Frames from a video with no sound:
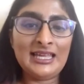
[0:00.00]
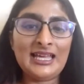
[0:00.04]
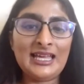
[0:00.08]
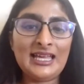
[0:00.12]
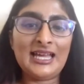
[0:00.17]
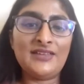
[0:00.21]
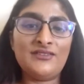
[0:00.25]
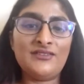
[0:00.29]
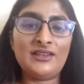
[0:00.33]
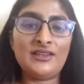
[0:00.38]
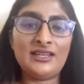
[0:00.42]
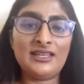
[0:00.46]

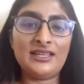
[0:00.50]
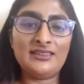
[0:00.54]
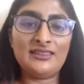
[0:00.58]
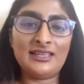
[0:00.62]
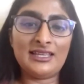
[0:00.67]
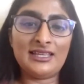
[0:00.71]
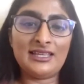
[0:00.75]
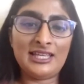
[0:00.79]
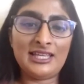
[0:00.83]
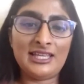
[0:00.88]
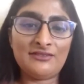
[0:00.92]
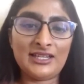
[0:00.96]
And then in the
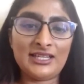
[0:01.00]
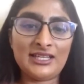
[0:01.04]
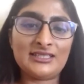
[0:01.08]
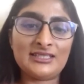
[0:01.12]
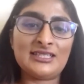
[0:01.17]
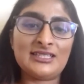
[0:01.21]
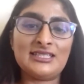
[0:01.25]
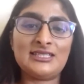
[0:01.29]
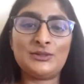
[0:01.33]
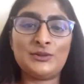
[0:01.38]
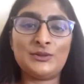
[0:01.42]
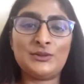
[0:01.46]
evenings,
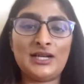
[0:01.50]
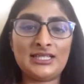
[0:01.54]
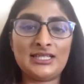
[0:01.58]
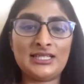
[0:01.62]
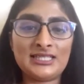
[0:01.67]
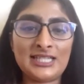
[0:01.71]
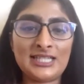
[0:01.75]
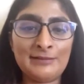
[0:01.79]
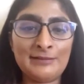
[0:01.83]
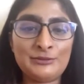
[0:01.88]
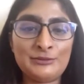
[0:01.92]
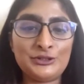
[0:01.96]
I still had
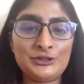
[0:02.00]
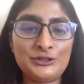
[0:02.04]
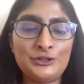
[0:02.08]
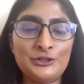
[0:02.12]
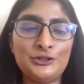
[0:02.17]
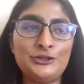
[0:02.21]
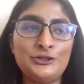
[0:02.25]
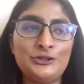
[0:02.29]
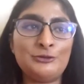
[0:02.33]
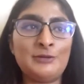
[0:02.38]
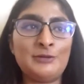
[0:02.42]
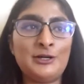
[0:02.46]
time to
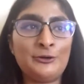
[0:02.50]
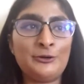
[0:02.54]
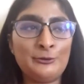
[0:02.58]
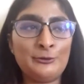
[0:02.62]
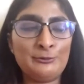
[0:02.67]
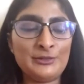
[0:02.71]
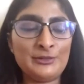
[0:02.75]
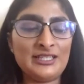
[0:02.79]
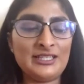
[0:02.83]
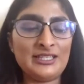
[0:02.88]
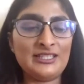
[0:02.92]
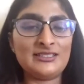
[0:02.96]
do my
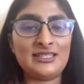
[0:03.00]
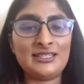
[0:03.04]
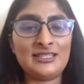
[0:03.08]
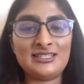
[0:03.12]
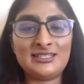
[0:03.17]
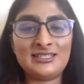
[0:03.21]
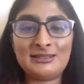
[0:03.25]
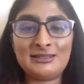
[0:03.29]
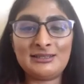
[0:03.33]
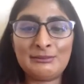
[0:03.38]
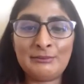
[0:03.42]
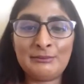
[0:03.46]
hobbies and
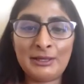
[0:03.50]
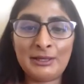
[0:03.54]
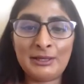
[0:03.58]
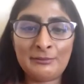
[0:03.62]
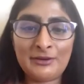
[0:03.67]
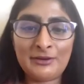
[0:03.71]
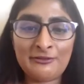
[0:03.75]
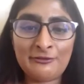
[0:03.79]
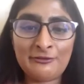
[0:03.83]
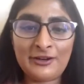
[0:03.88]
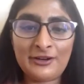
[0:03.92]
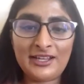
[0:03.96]
meet my
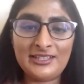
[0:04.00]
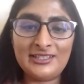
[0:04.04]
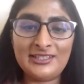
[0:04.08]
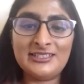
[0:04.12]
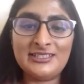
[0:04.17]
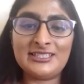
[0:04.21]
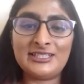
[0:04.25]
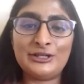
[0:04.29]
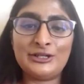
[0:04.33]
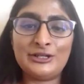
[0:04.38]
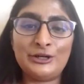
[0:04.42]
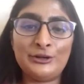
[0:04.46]
friends
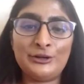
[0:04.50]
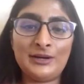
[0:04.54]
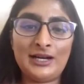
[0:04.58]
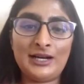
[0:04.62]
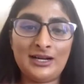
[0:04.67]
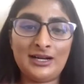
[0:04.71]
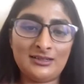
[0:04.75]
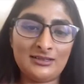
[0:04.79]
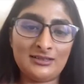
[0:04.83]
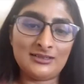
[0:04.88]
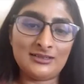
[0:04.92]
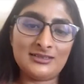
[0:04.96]
and go
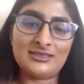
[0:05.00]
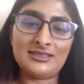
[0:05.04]
out.